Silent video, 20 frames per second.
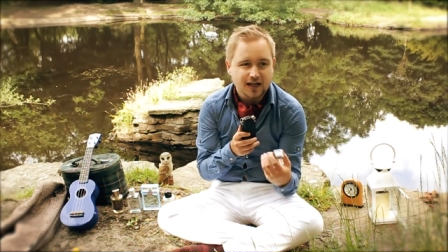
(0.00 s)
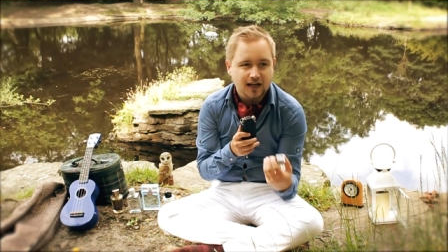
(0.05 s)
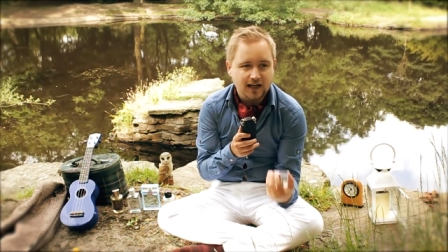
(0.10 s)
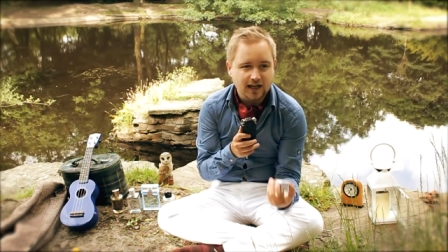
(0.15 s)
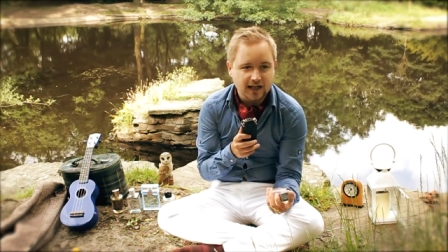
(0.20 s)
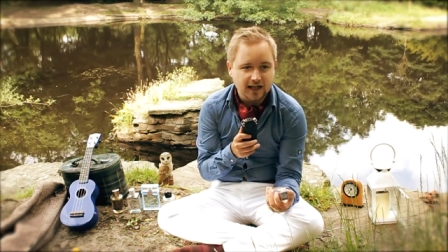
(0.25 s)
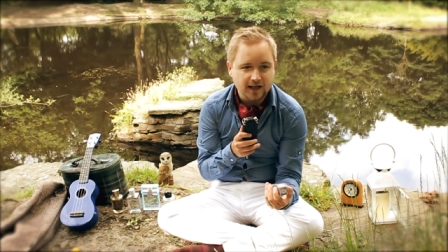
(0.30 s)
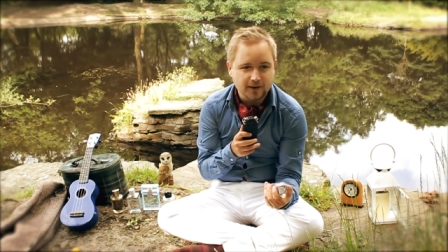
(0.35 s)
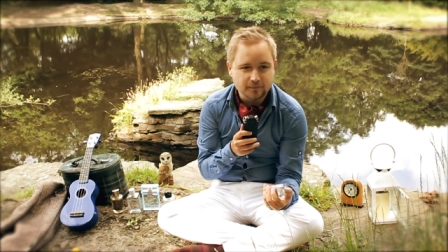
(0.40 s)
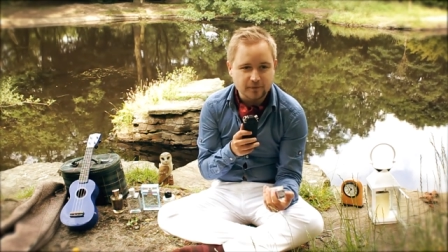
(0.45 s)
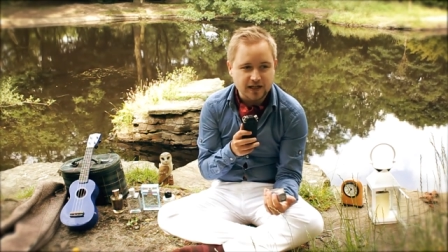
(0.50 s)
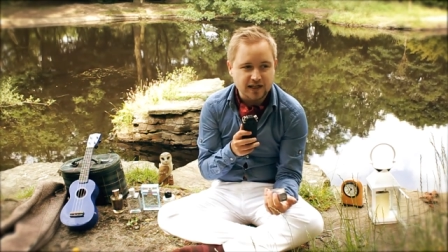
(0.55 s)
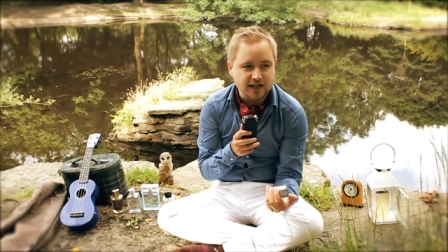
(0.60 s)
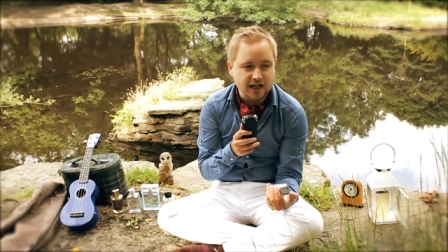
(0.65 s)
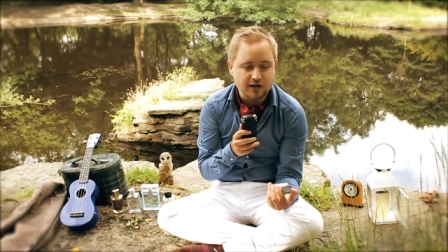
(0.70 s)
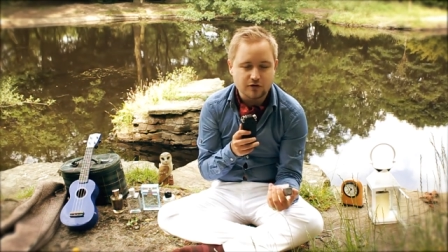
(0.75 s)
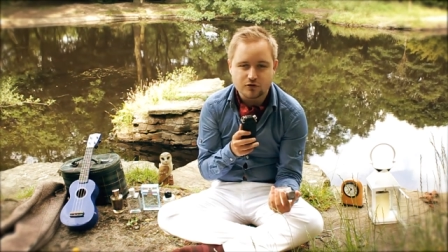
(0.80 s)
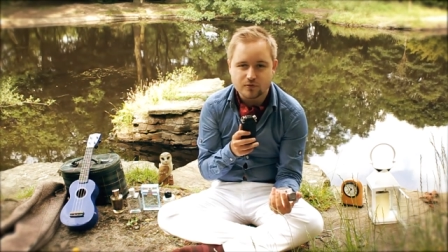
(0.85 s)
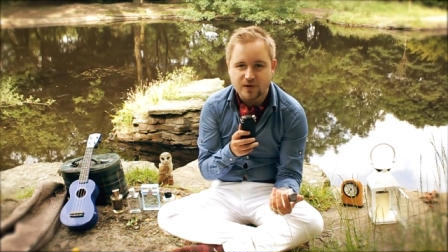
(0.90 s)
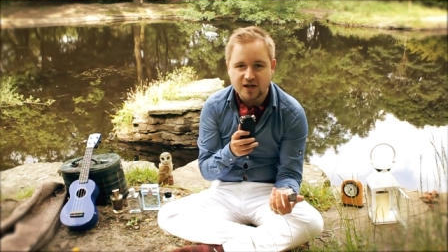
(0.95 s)
Um, he
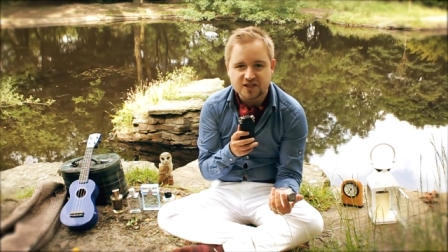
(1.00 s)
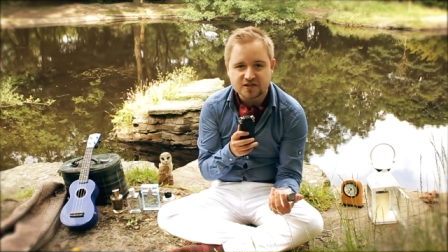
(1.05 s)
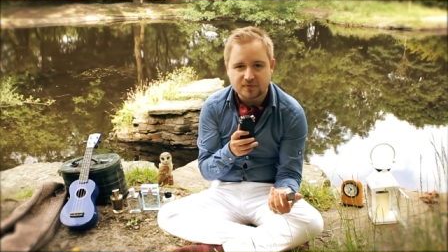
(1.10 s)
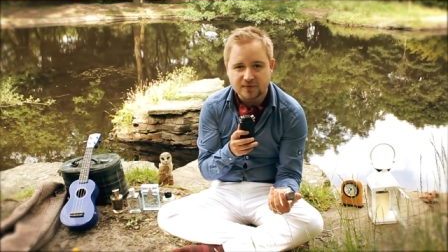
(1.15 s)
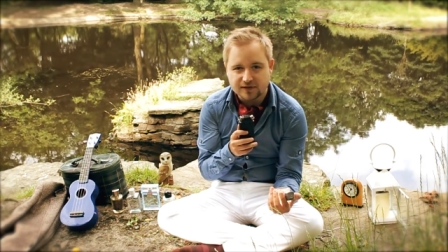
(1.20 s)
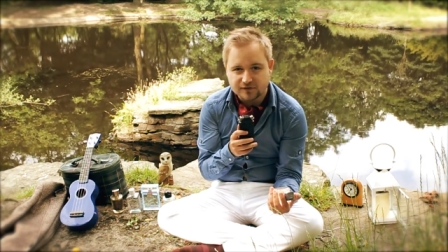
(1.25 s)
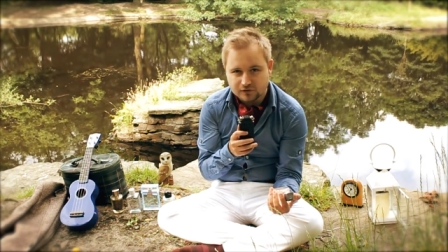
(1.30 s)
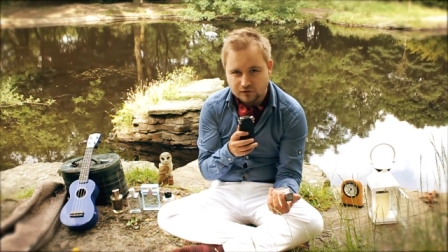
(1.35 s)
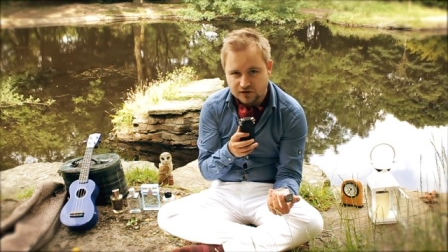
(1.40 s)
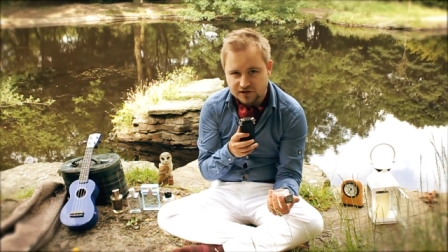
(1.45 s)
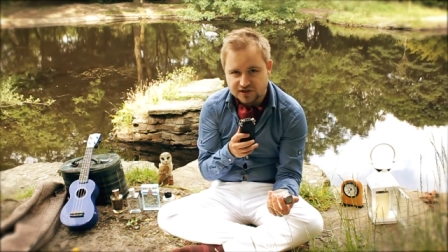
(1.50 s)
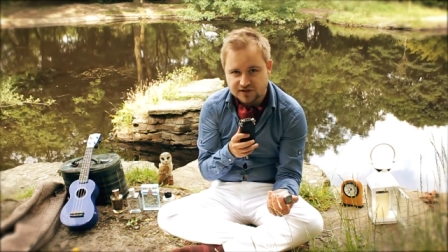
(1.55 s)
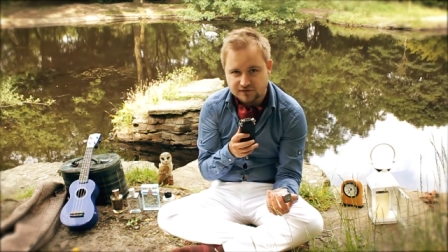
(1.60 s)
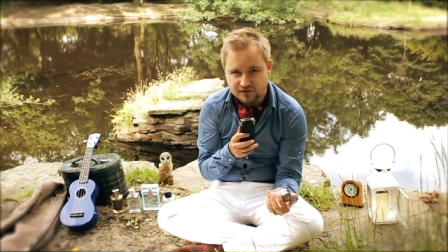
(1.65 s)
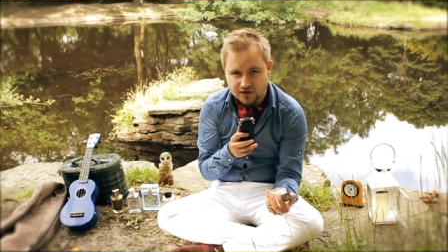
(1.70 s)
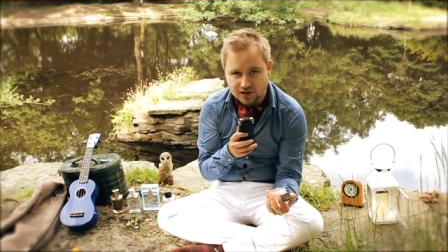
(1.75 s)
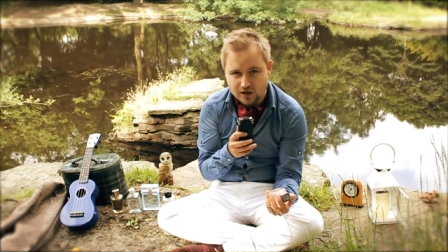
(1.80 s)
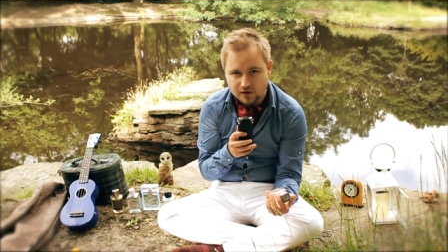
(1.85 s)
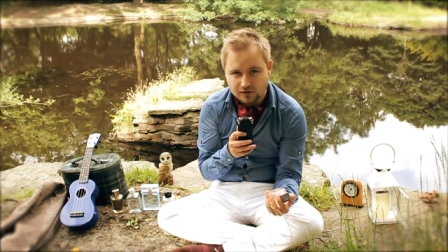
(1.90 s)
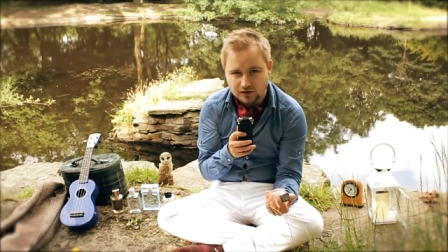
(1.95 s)
kind of reminds me of
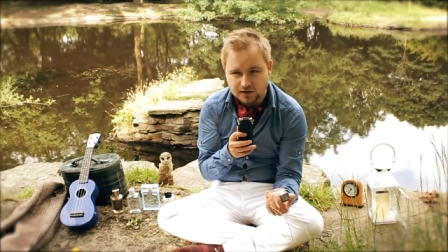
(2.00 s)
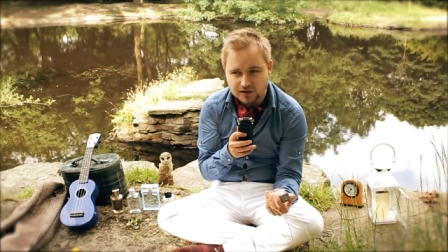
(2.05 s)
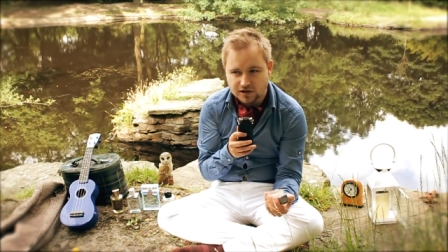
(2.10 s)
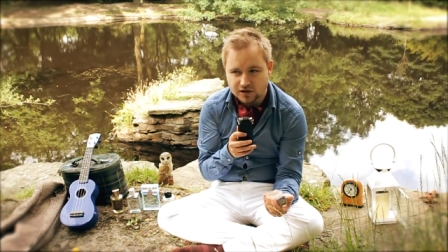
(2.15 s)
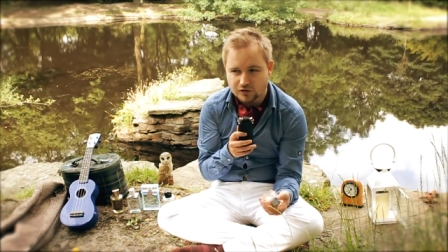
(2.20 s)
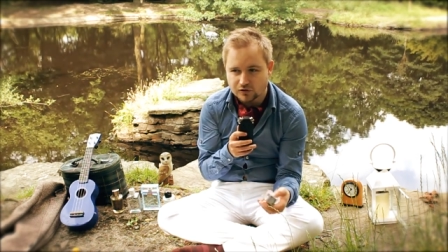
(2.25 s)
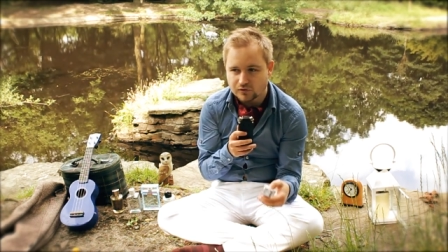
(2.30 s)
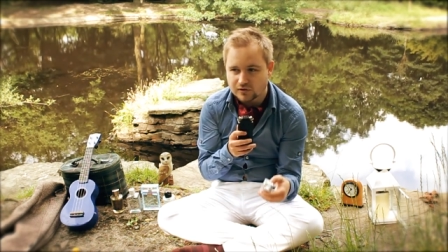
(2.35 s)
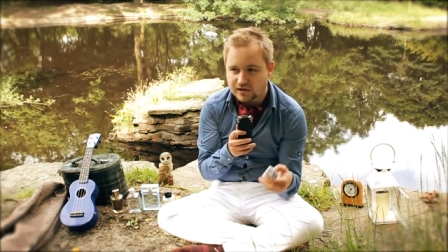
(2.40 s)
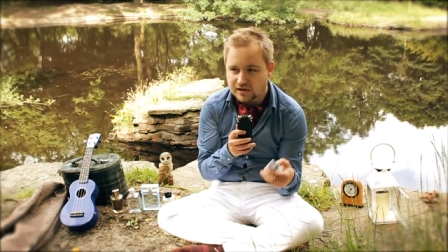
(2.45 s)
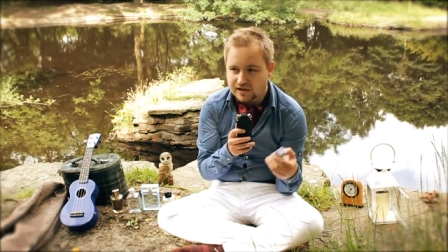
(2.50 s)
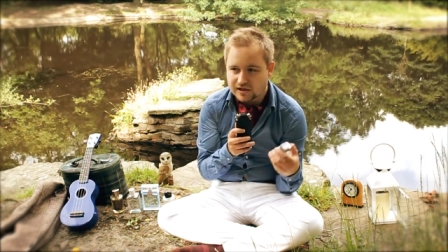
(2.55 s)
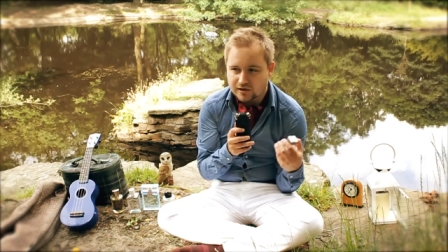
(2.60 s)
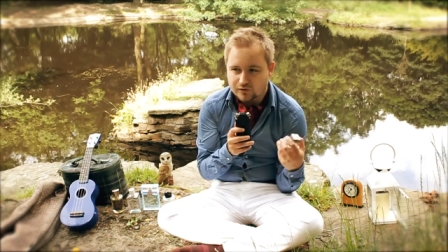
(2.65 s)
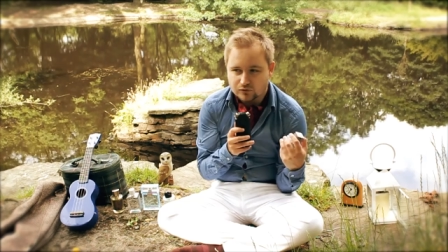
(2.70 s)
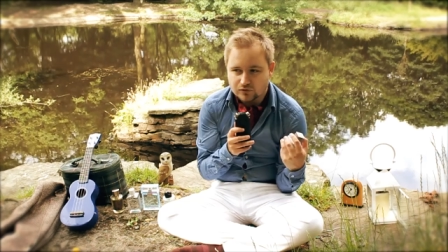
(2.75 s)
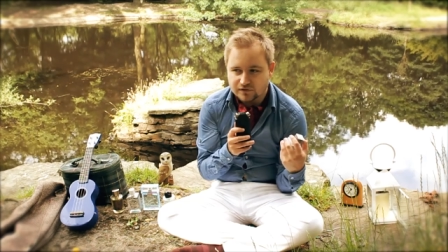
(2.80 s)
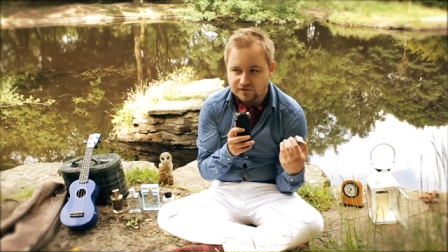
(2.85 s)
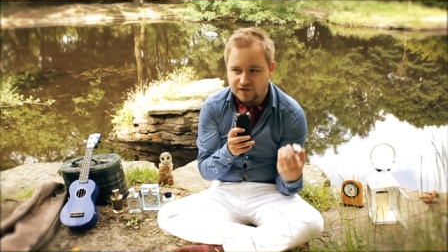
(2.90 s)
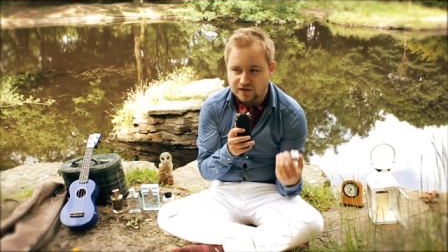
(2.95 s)
Christopher Nolan, who
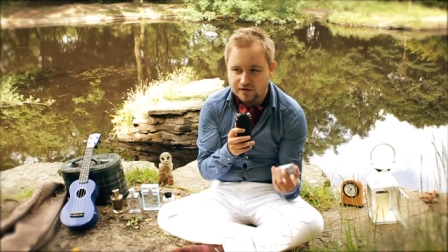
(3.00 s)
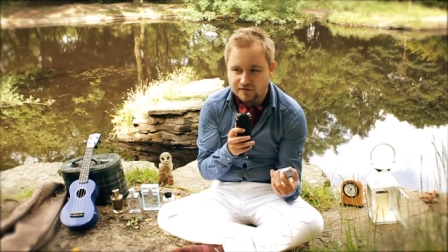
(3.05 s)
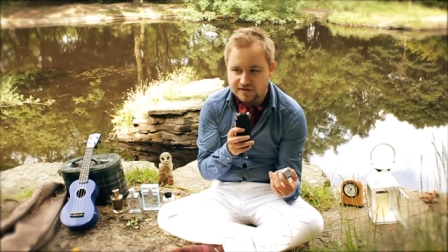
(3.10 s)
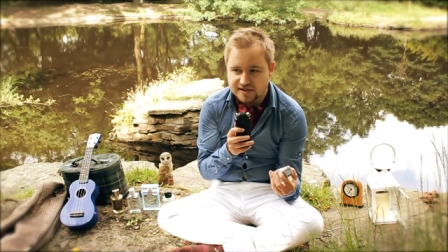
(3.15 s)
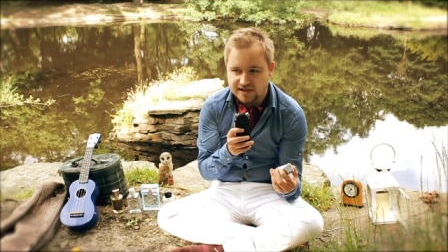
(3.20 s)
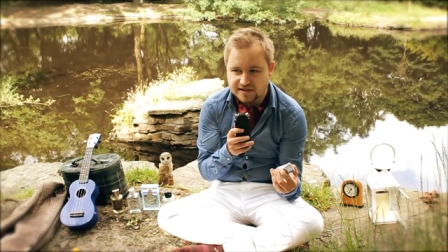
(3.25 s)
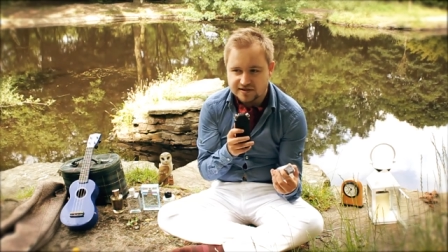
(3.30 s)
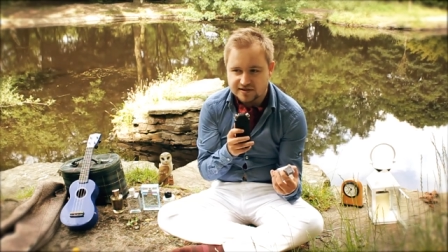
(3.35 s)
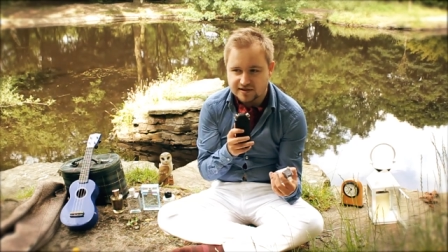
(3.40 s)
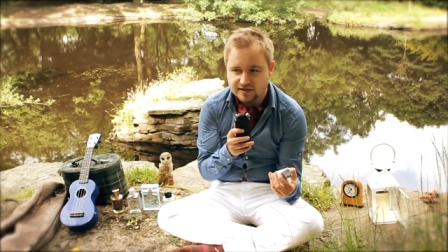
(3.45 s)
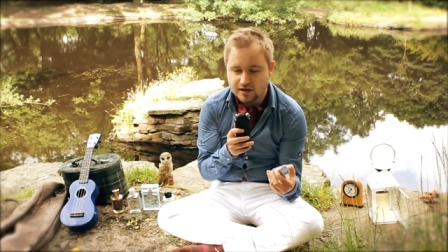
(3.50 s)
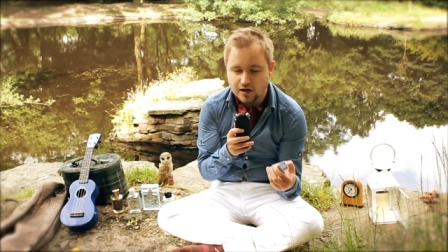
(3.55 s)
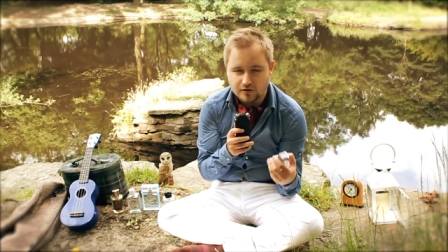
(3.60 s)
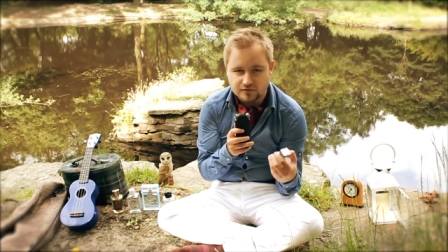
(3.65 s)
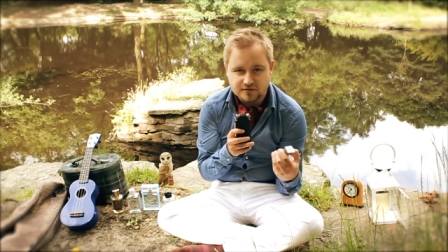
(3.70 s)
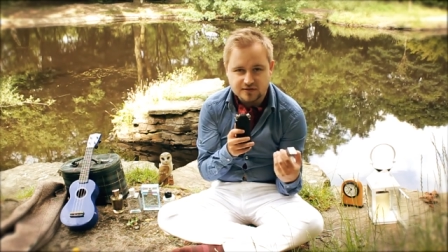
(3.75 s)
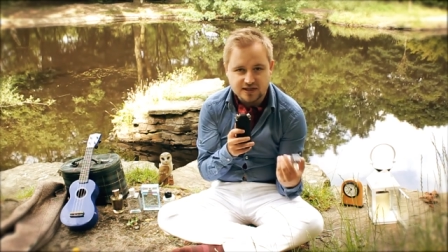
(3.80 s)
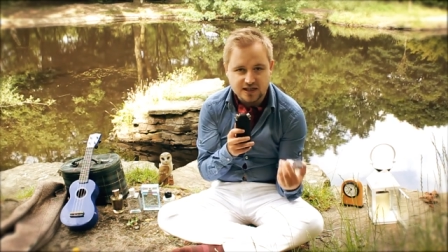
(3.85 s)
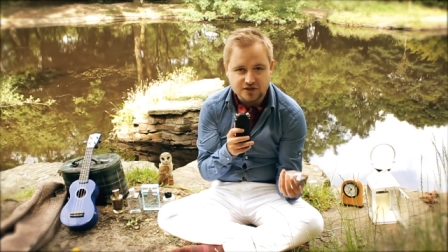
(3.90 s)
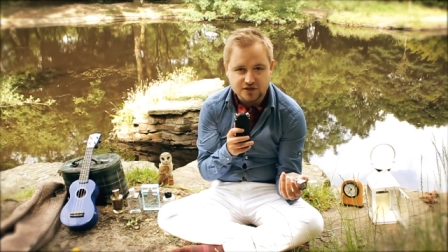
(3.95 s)
refuses to
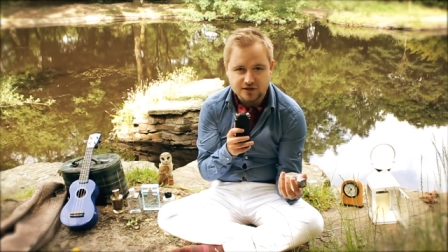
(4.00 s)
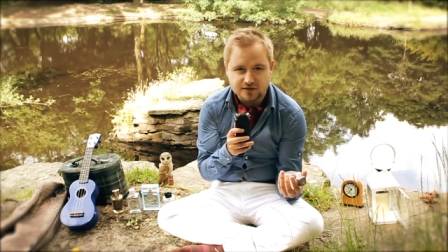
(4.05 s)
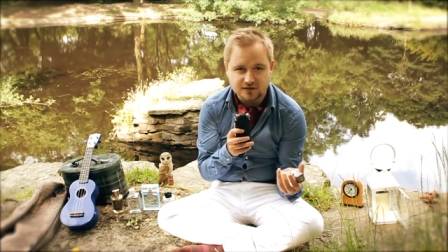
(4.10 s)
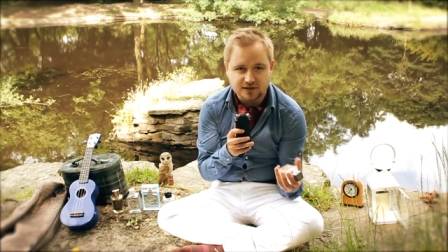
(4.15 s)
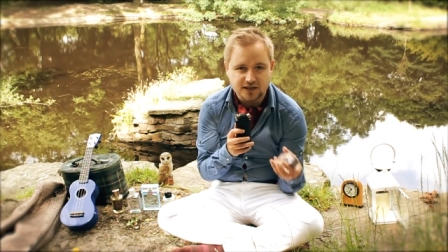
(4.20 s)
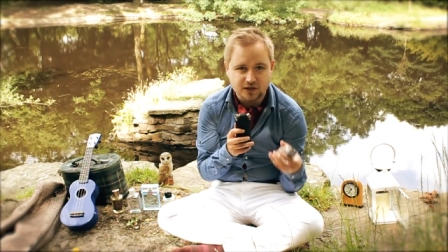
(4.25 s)
go digital.